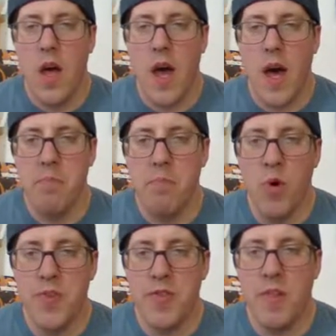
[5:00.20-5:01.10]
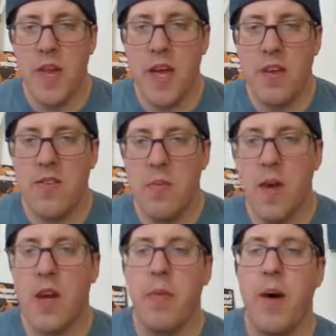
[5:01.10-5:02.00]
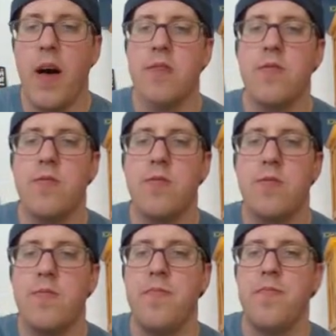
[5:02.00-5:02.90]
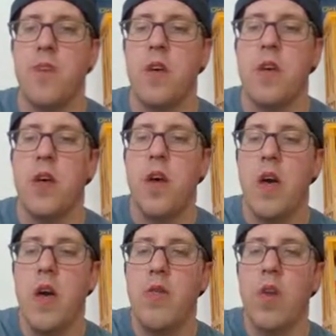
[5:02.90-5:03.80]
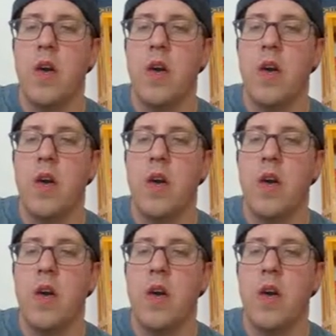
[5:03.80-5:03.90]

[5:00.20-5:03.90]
I'm multiplying to make a positive. And when I